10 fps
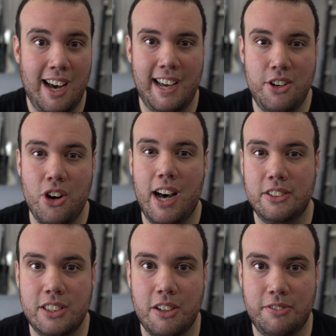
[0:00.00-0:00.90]
I know
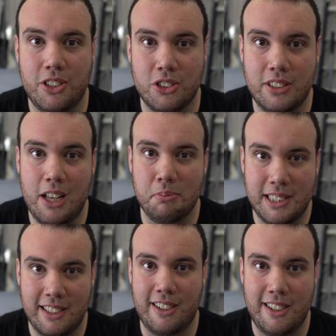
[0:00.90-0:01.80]
how tough those
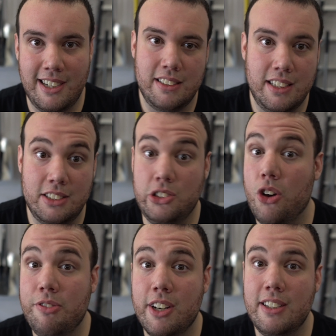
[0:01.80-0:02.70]
helmets are. And
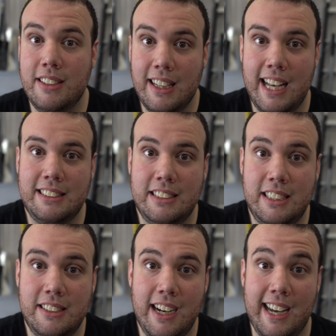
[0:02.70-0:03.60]
so far in the last
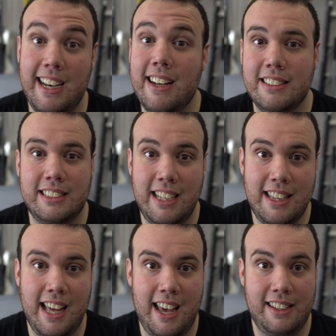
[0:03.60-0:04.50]
year, I gotta say
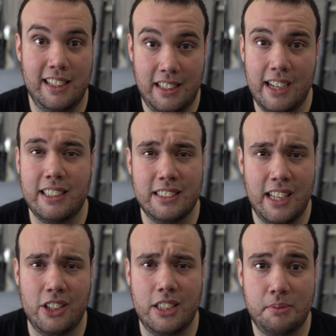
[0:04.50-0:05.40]
that the deck has
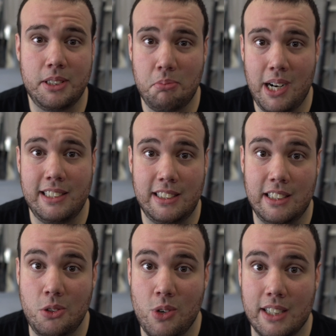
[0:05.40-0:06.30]
held up
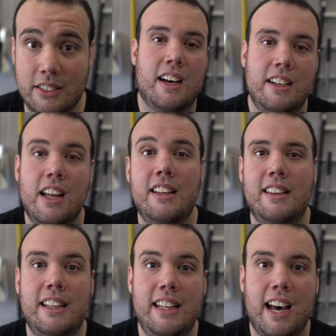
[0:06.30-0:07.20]
surprisingly well. Another
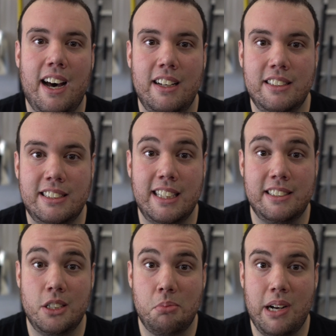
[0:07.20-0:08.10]
thing that Honda
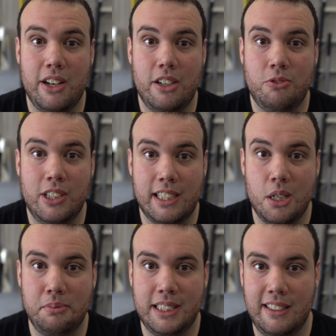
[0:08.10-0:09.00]
says they're proud of when it
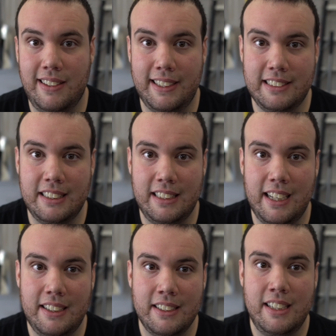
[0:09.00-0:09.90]
comes to the Nexit
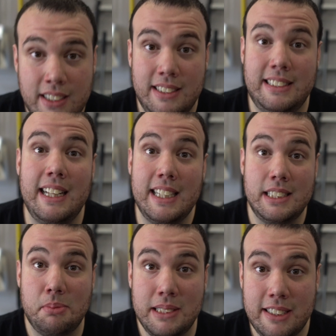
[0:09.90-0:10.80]
deck is that
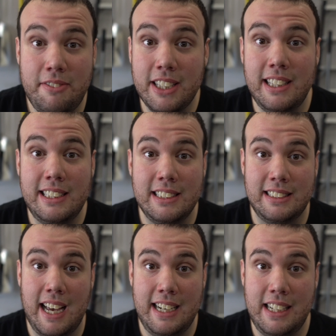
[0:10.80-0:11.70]
they specifically
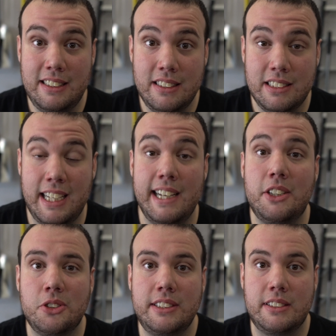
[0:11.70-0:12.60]
designed it to
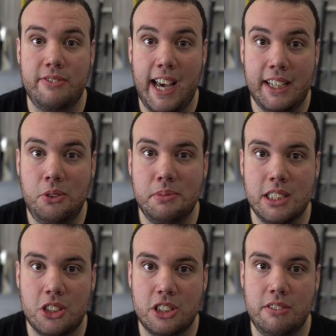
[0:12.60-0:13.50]
increase vacuum
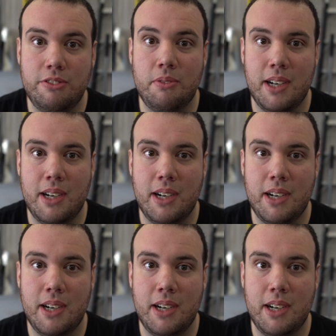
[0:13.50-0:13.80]
suction from